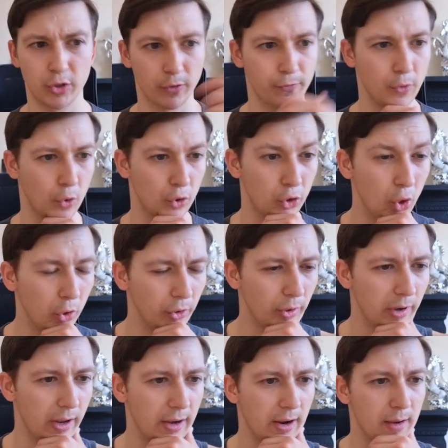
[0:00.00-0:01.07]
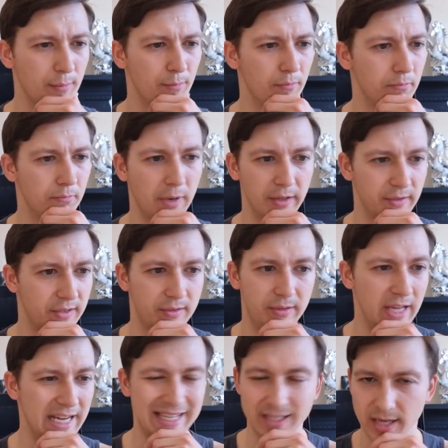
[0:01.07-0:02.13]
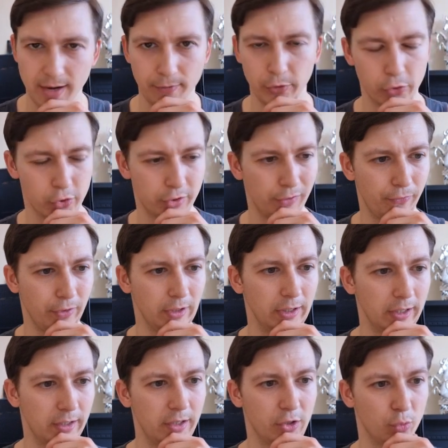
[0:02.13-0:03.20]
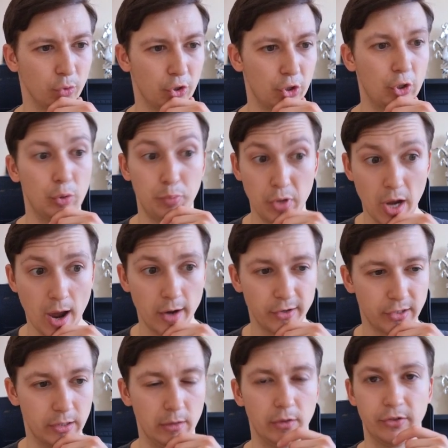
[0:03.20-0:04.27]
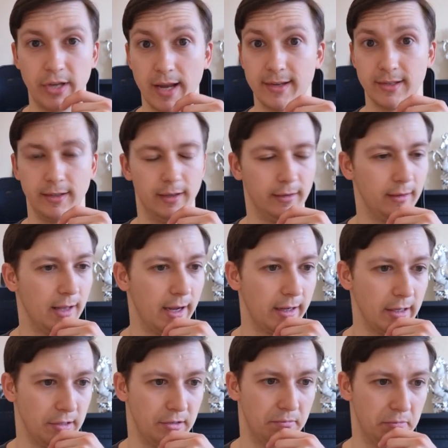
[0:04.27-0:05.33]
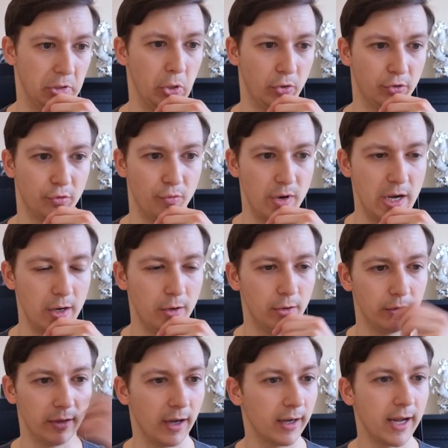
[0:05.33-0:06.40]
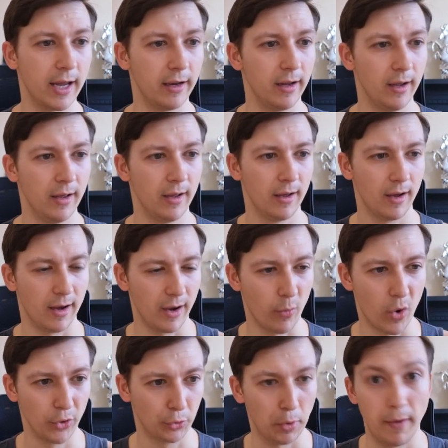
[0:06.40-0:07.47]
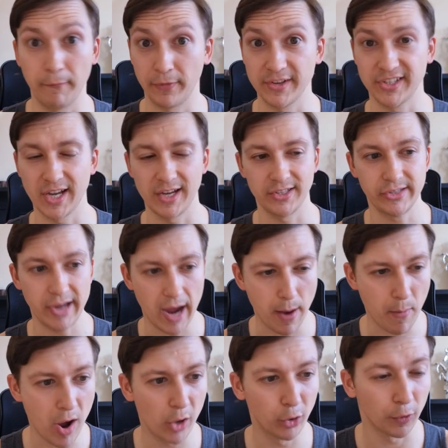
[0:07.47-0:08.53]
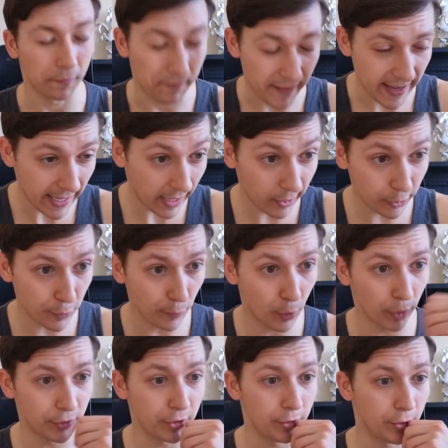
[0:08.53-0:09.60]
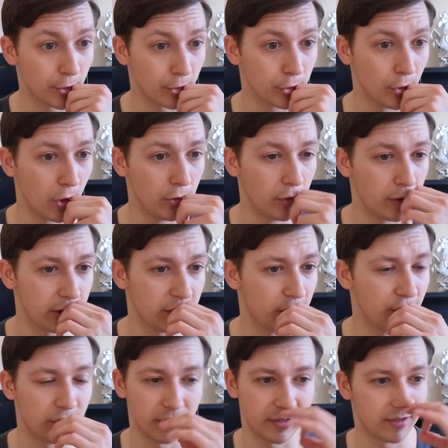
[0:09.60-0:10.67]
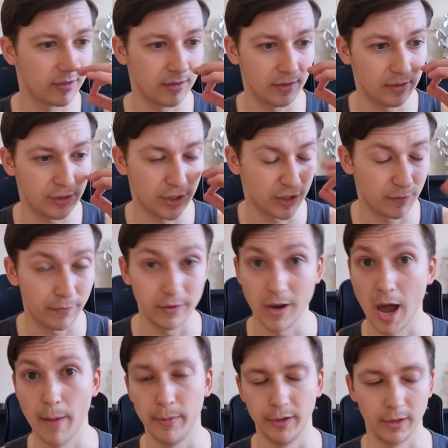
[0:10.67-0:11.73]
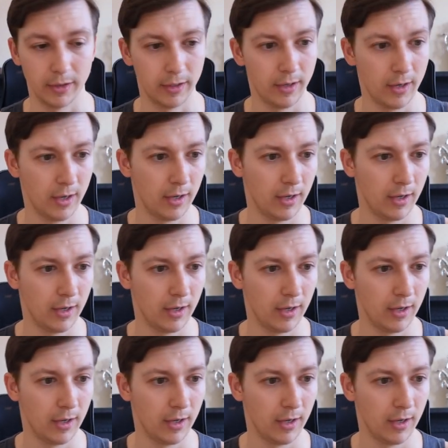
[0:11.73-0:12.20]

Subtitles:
is of your donor area at day 7 or something like this, which, to be honest, it looks excellent. Like, it looks really good. Again, I want to emphasize the amount of hair you got in your donor, it's just phenomenal.